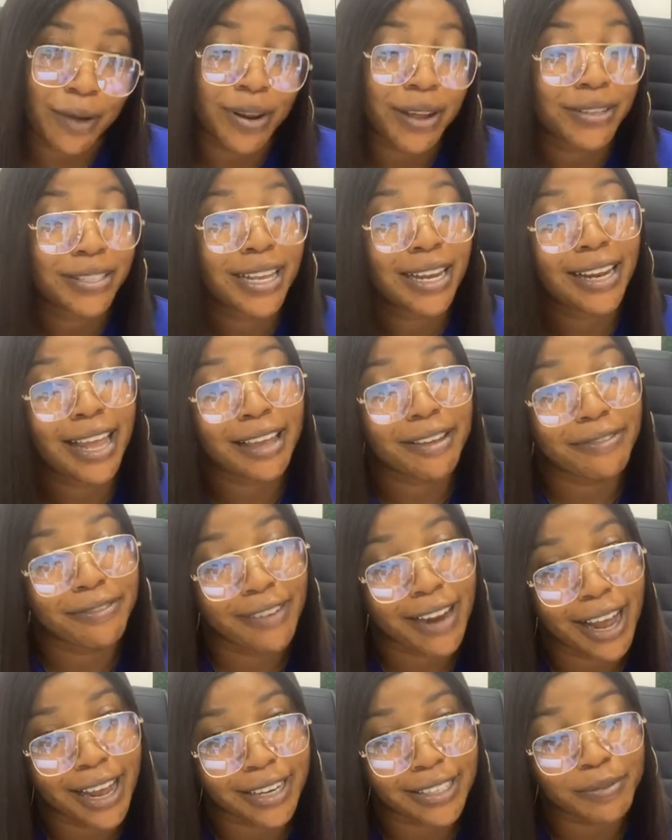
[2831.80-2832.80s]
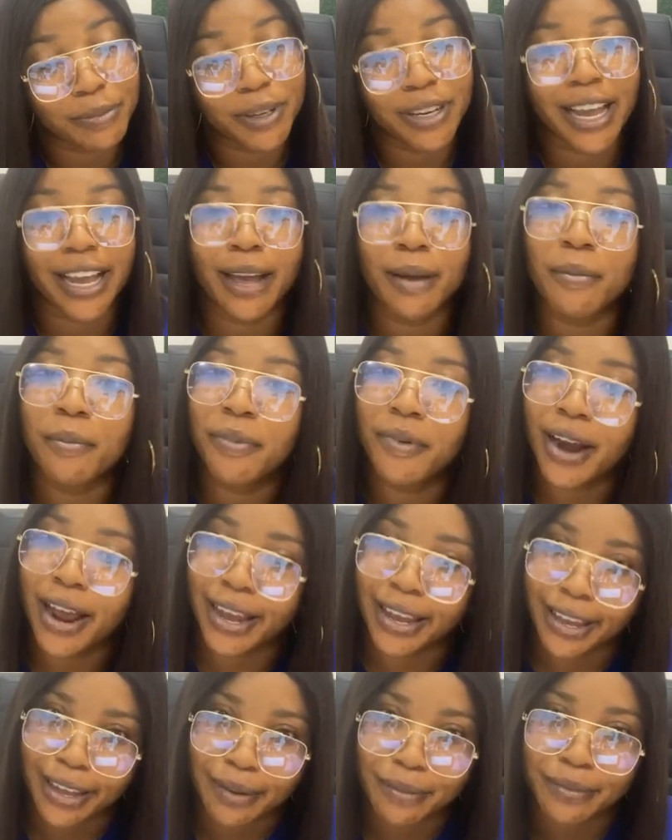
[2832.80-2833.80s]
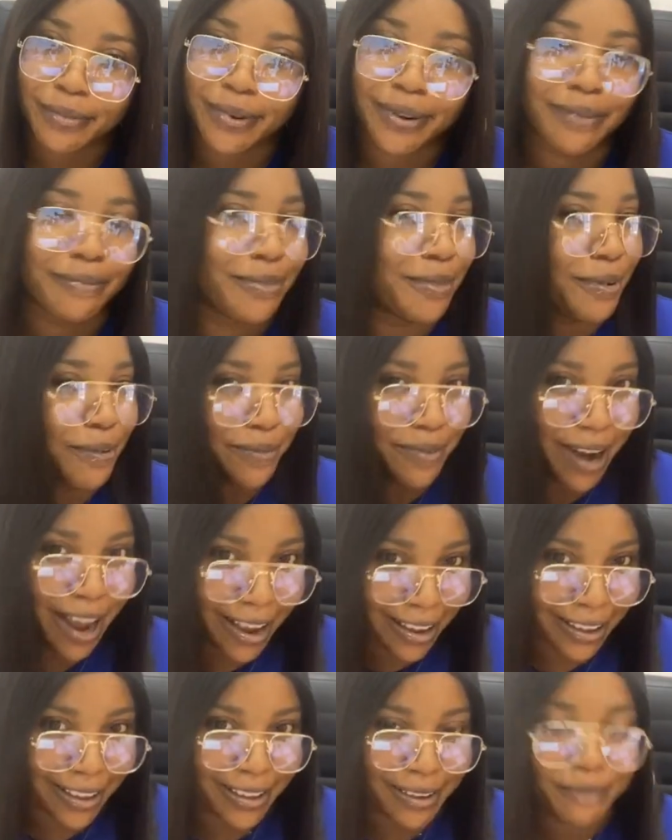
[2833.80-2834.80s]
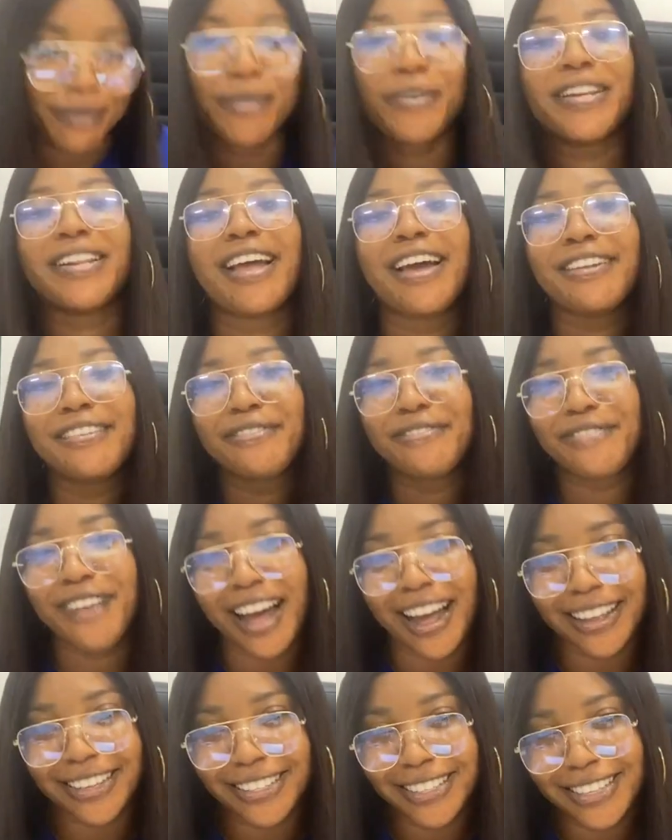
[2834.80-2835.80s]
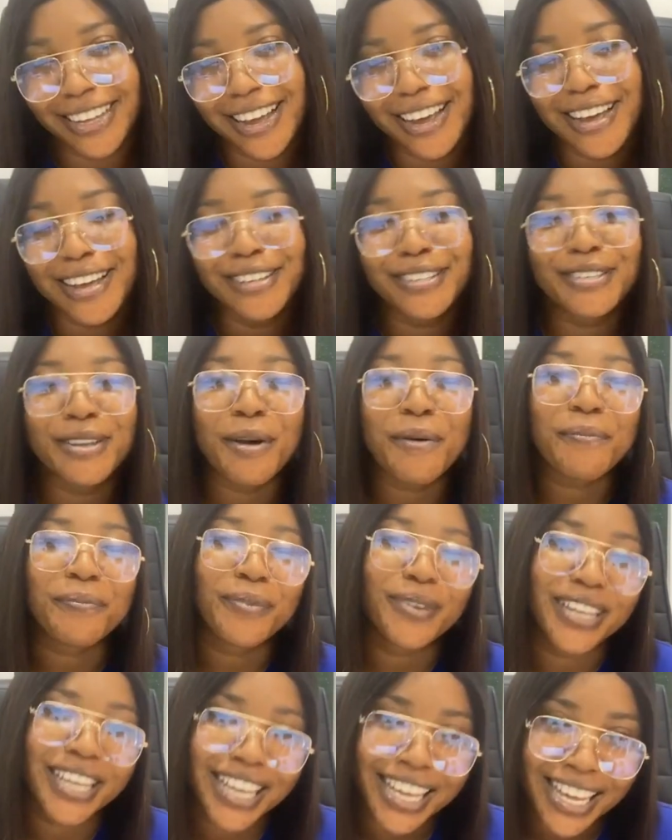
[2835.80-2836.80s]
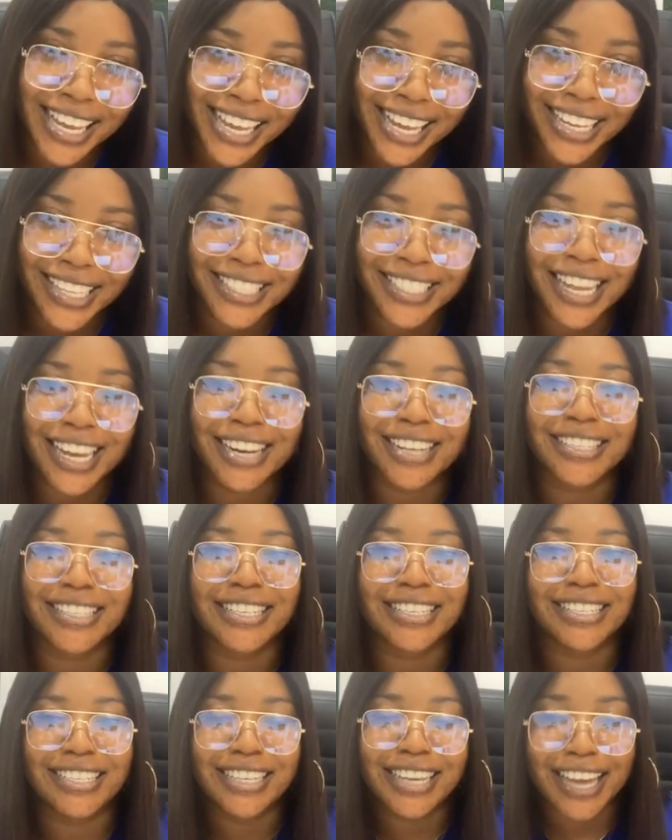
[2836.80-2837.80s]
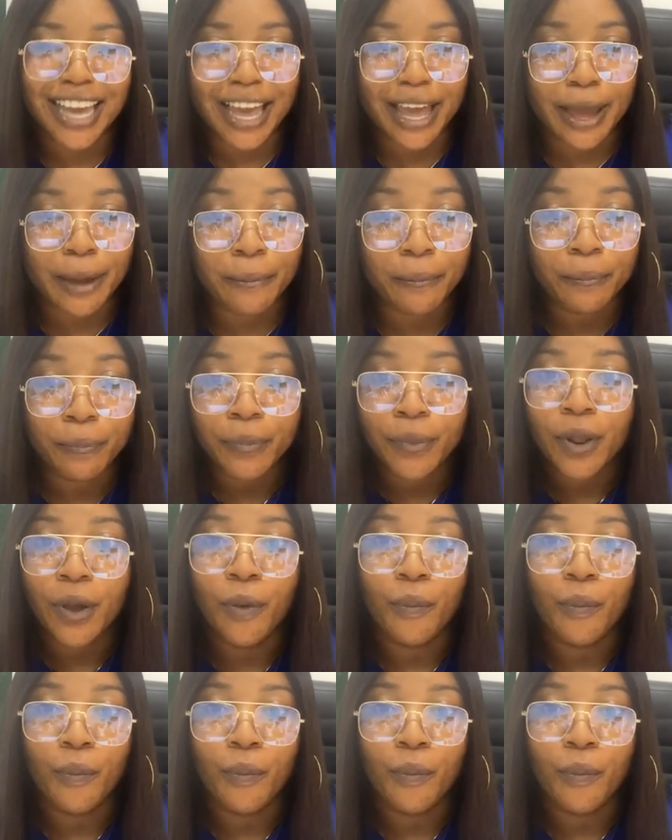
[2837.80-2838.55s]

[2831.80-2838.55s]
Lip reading: I would have said like flash, but like I'm bragging, but I'm not bragging. But we're that fast. So please send us a DM.